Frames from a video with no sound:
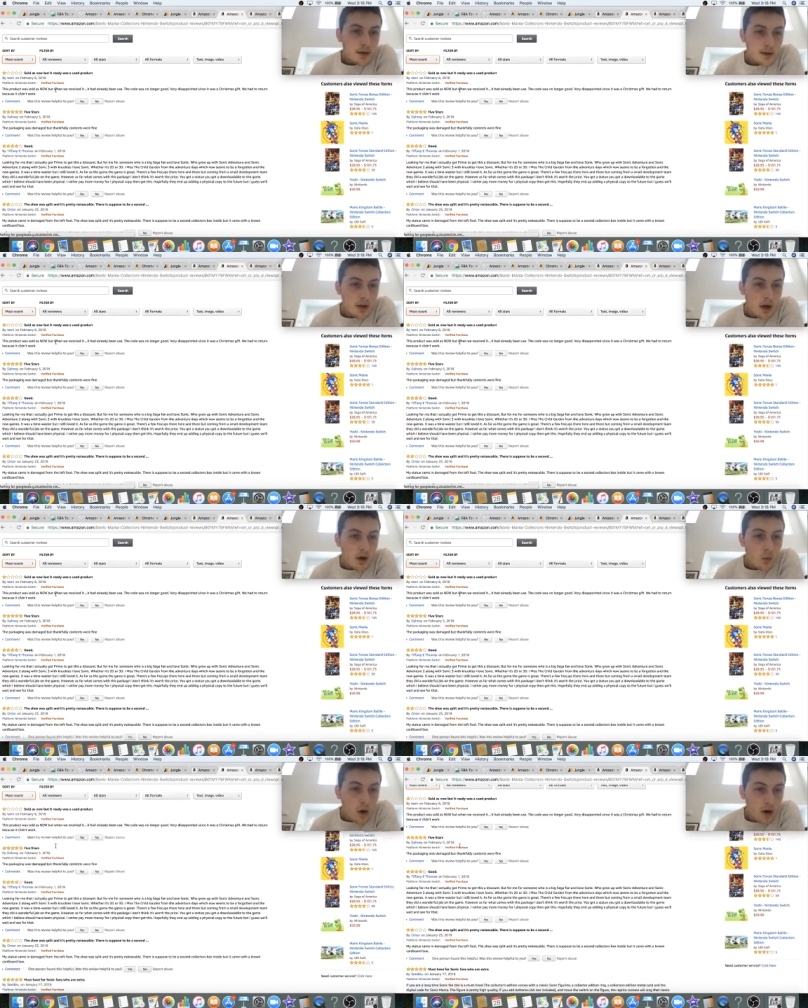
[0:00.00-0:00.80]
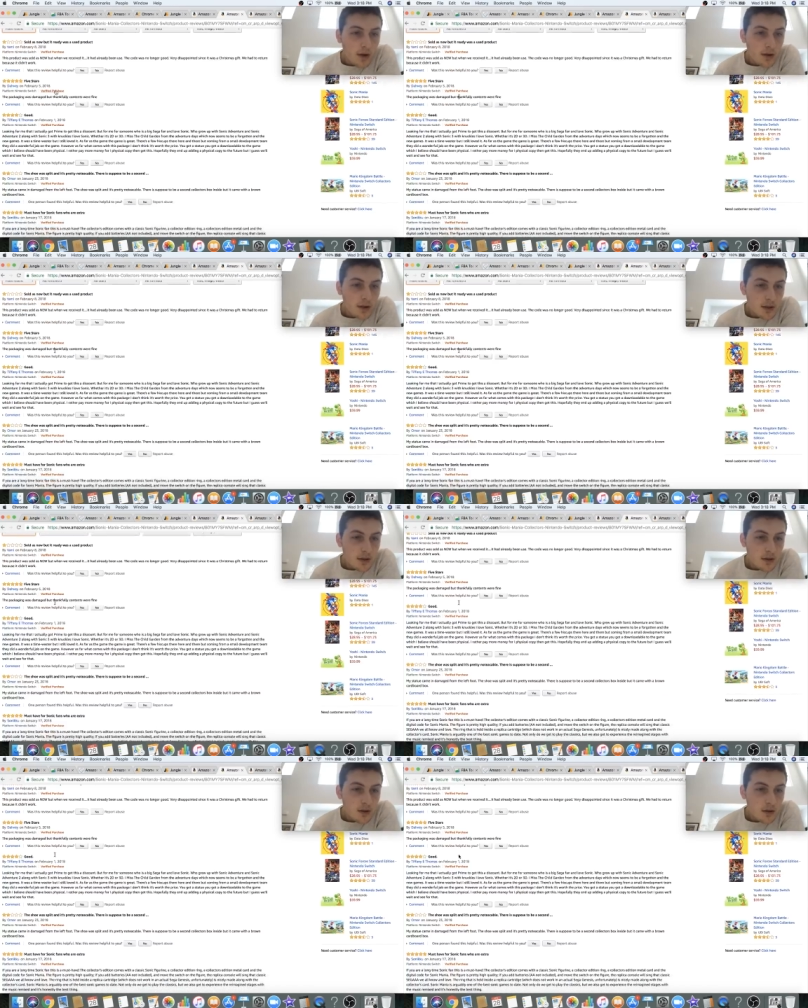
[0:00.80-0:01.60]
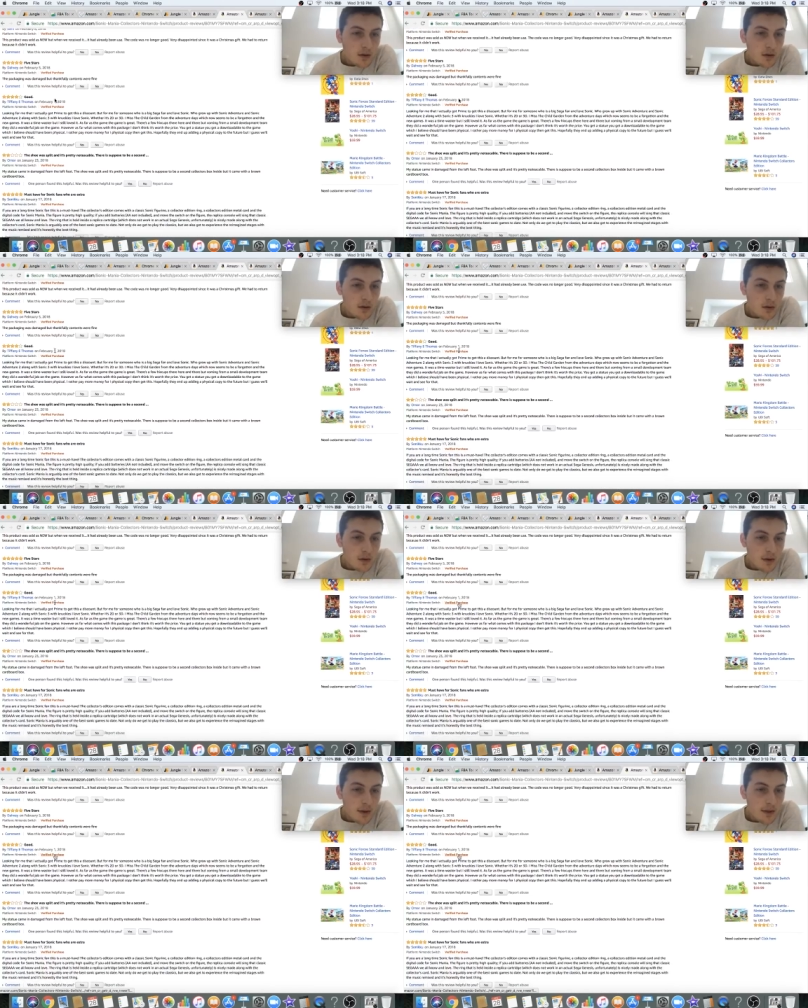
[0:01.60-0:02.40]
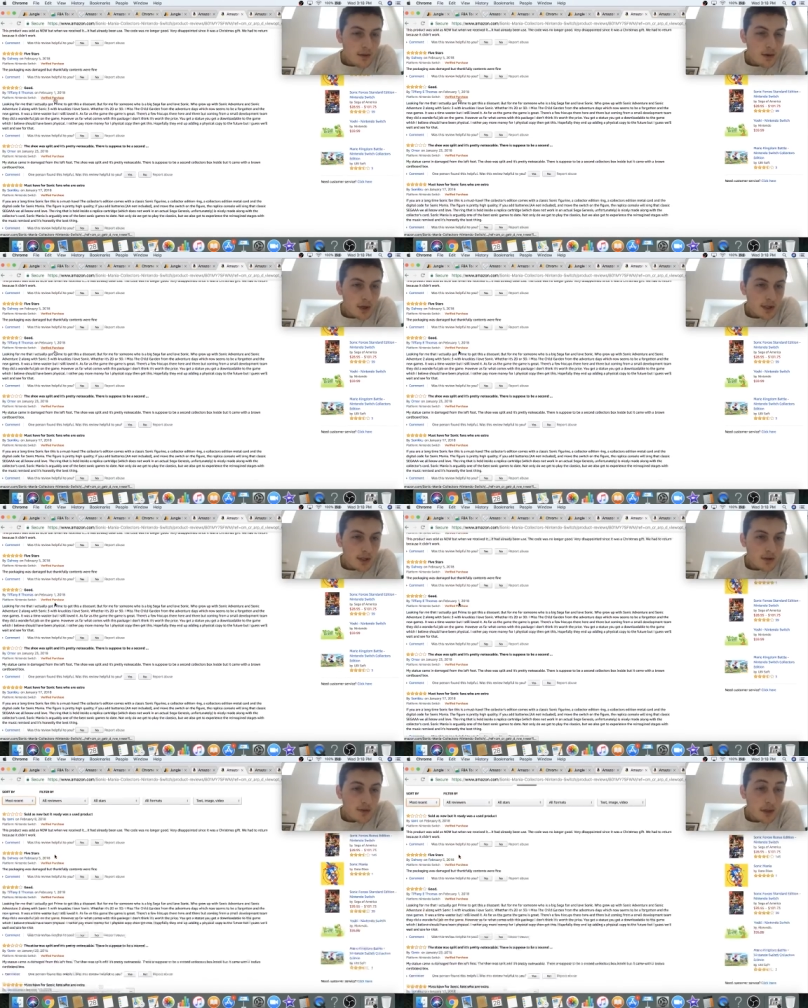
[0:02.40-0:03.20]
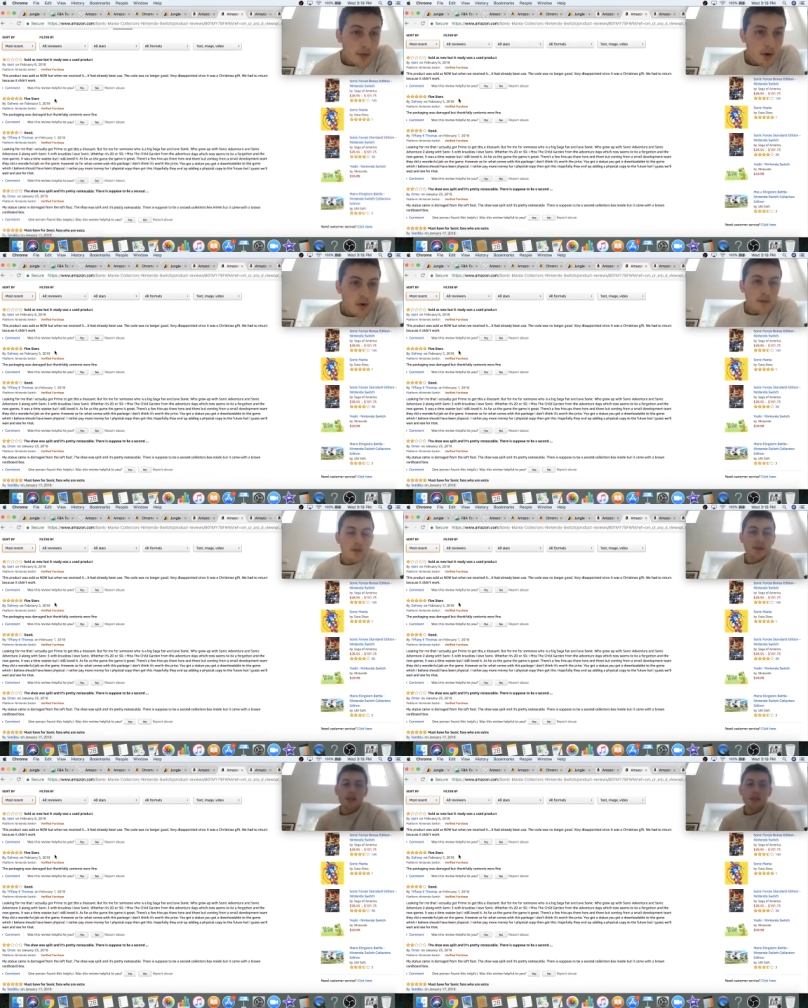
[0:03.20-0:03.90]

1, 2, 3. So there's been 3 reviews this